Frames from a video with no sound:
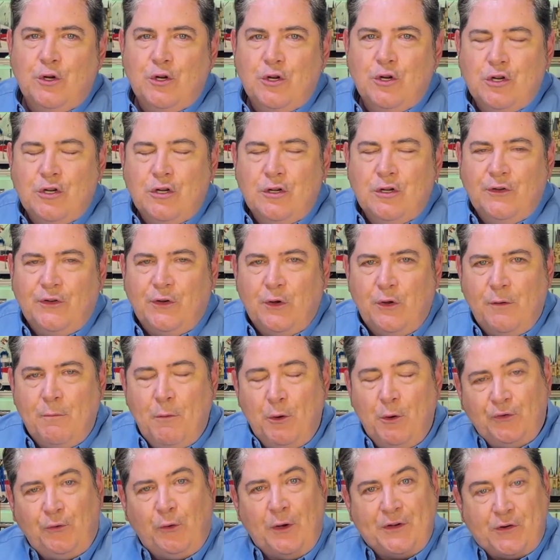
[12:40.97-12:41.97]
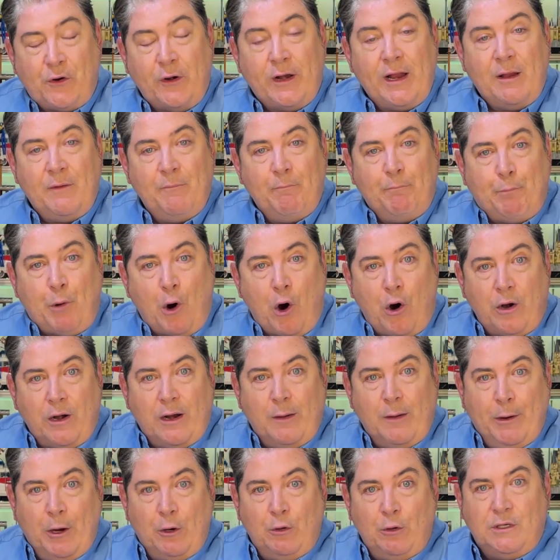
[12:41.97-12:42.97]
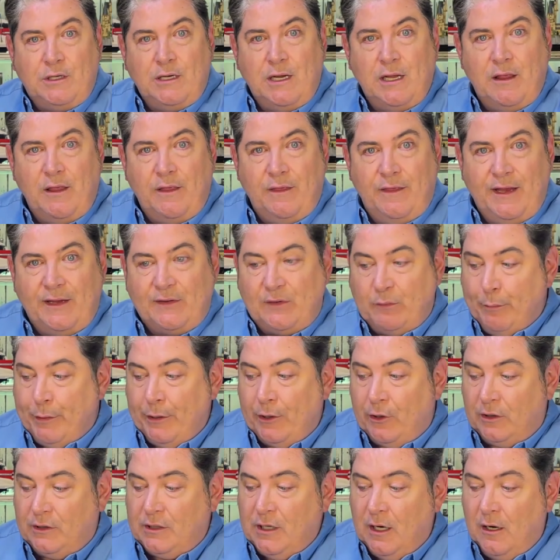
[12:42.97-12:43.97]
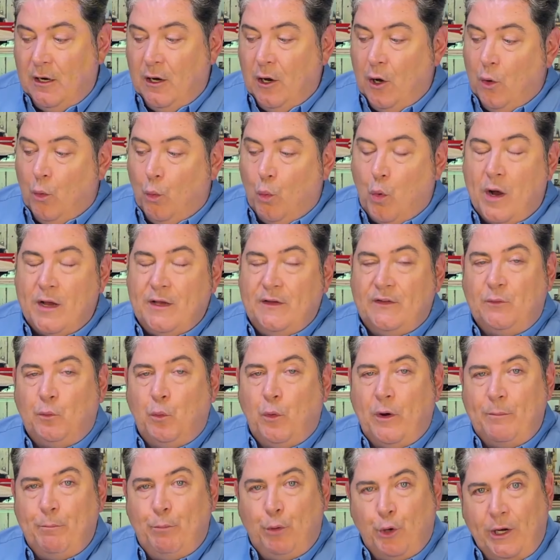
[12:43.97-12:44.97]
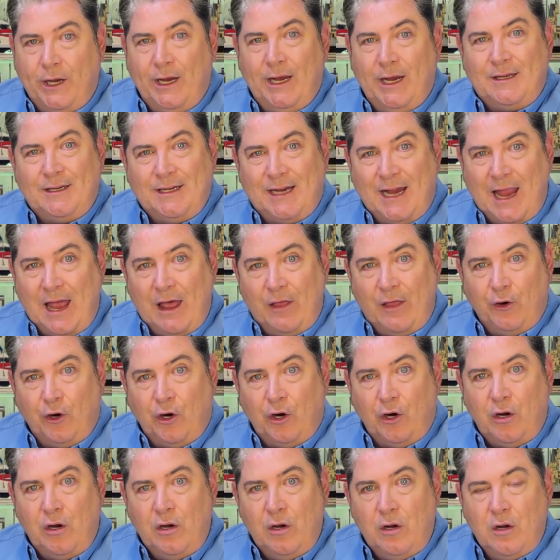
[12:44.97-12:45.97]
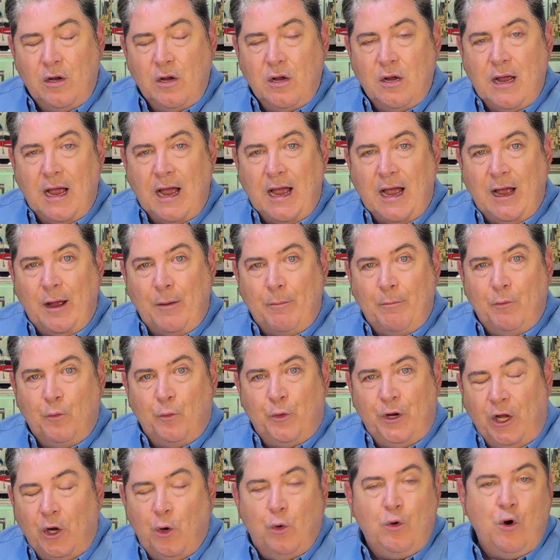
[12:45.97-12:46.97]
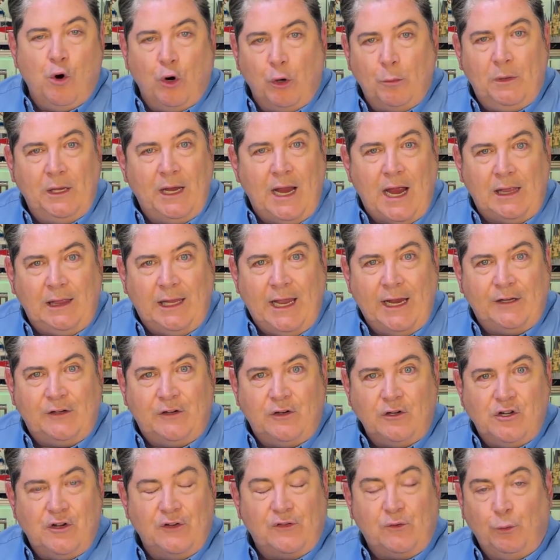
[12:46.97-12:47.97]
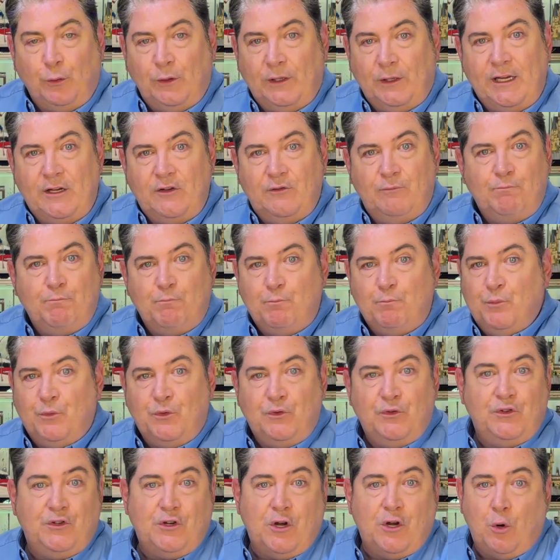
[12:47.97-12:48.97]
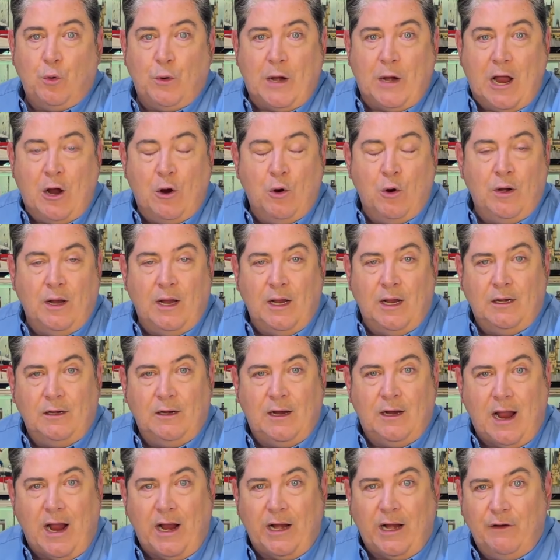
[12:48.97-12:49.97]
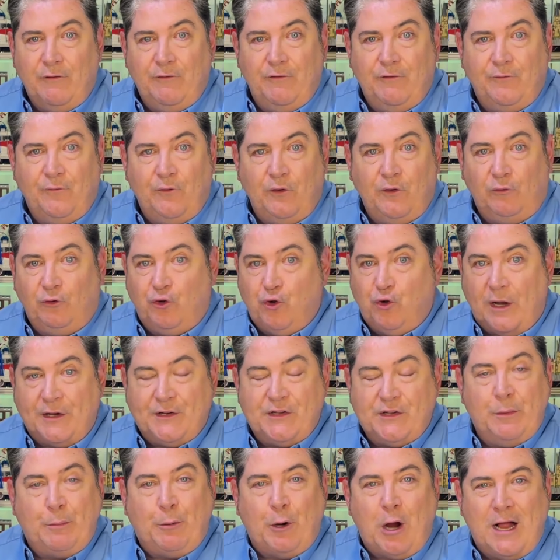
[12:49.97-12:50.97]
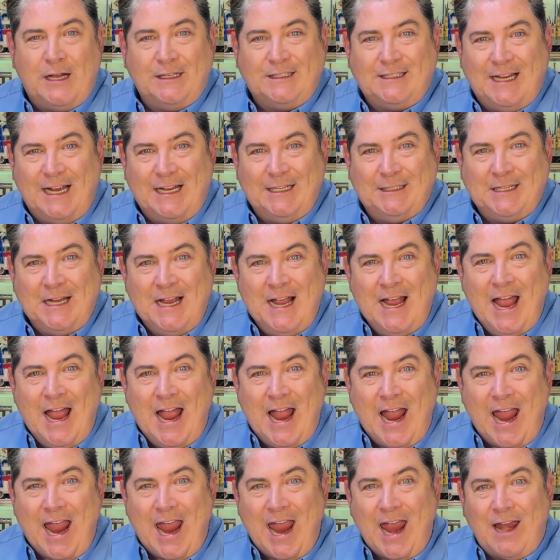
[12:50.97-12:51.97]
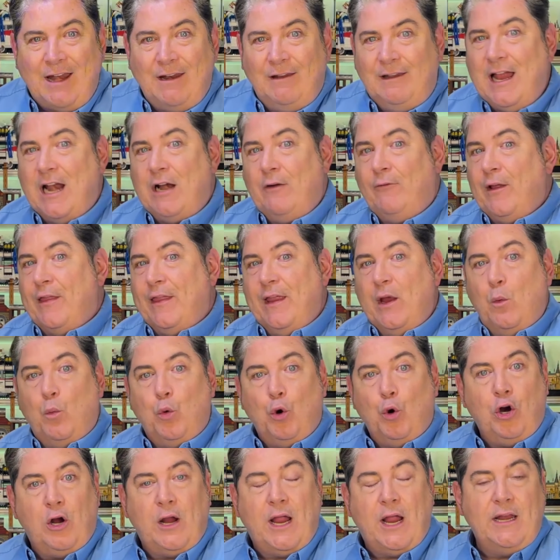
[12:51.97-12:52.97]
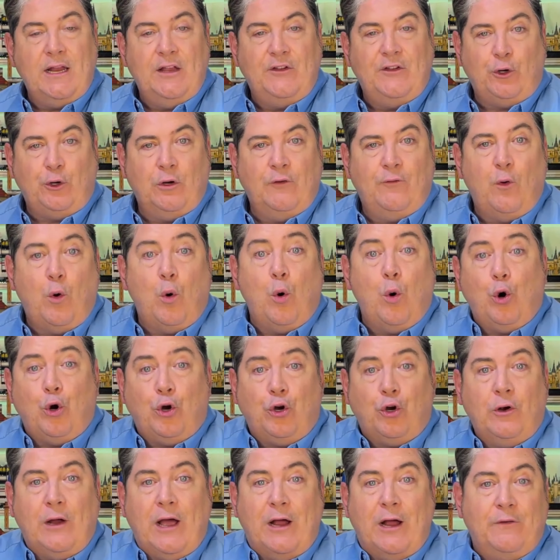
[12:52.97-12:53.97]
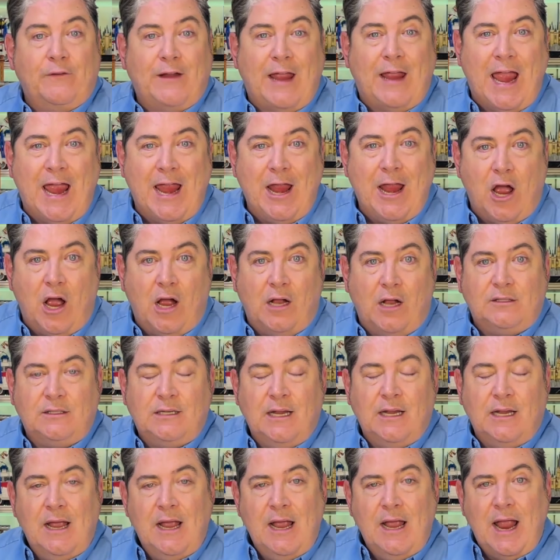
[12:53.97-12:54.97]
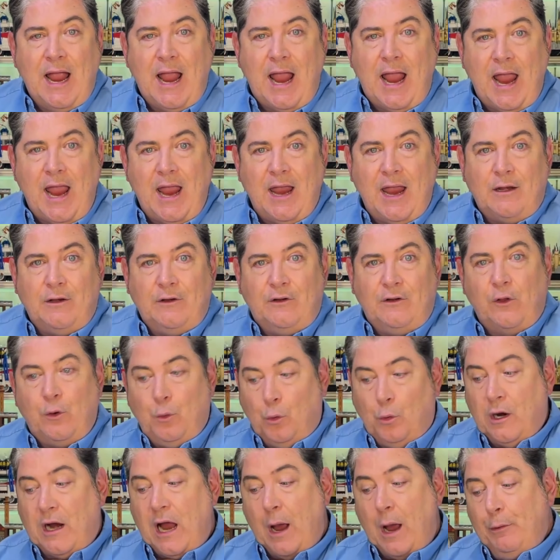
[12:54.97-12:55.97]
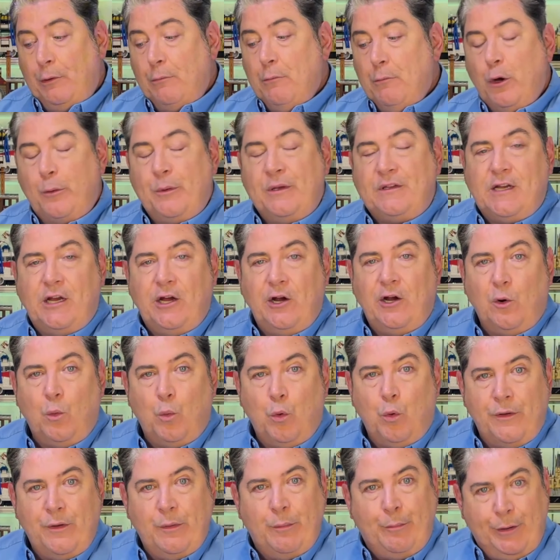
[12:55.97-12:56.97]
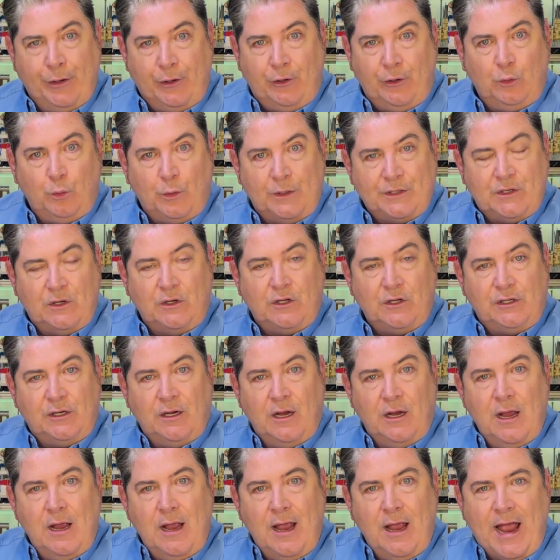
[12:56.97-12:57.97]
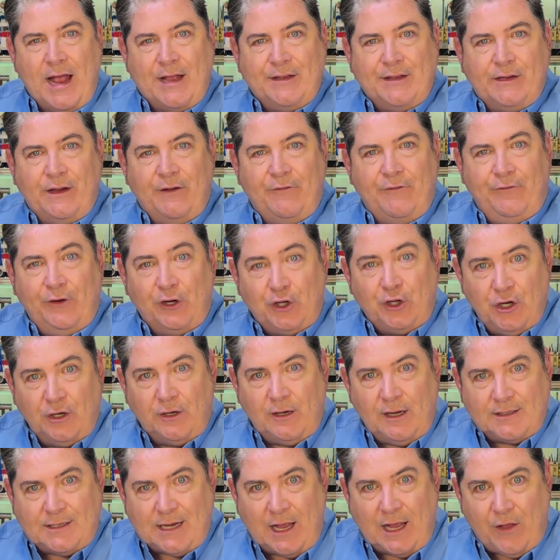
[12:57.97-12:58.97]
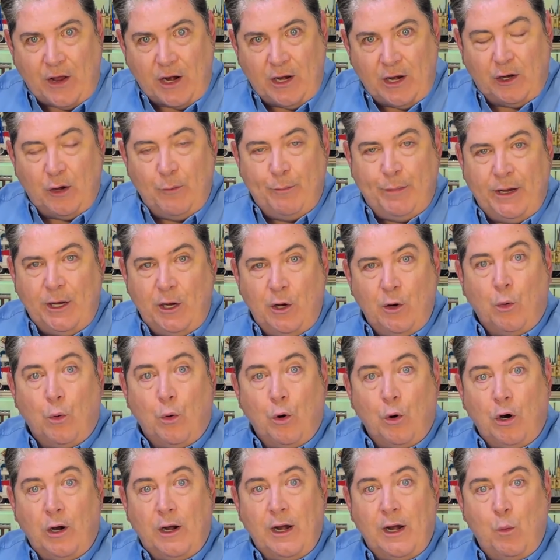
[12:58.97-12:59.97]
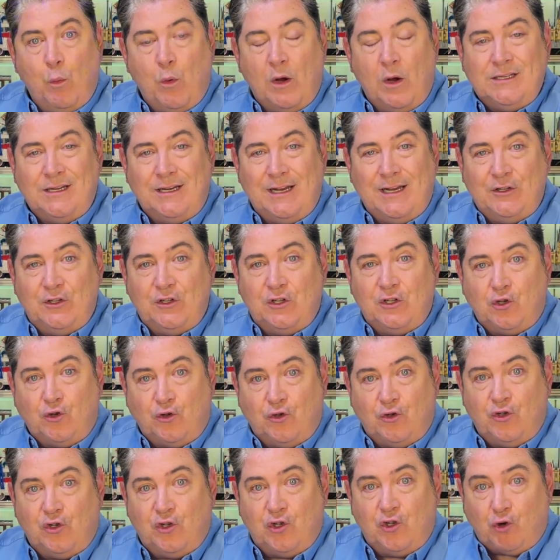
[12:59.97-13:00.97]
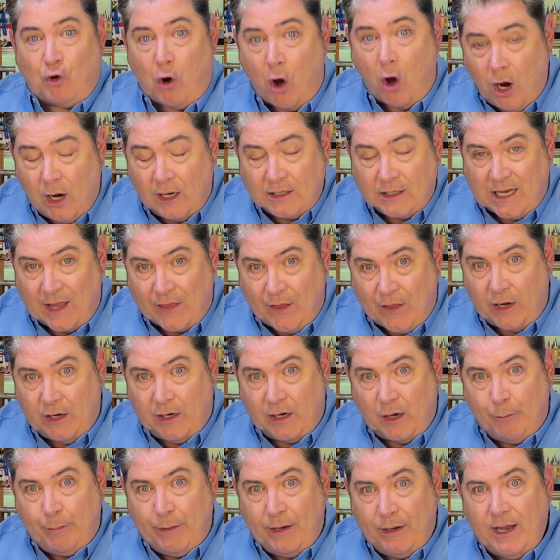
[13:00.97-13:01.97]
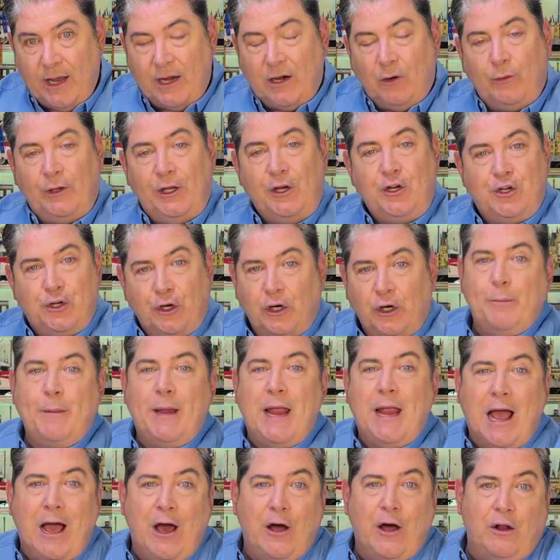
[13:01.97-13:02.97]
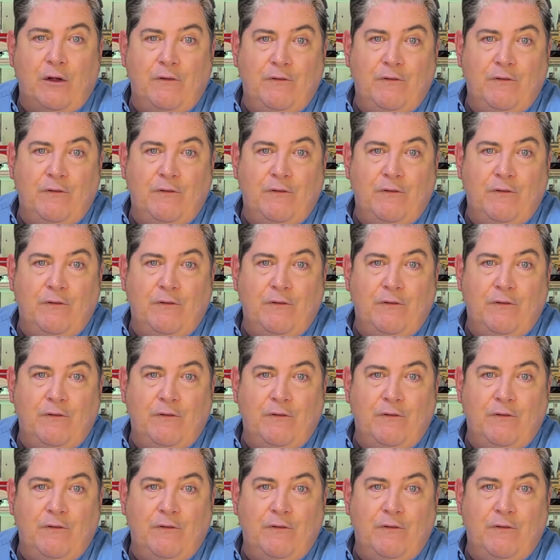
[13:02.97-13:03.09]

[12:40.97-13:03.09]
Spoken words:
So the most frustrating part about this build was when putting it together. Normally I like to just really zone out and kind of trust the process and let everything work in a sort of order out of chaos. And there were a couple of moments here where the build wasn't as efficient as I thought it could be, or it wasn't as strong as I thought it could be, and it really took me out of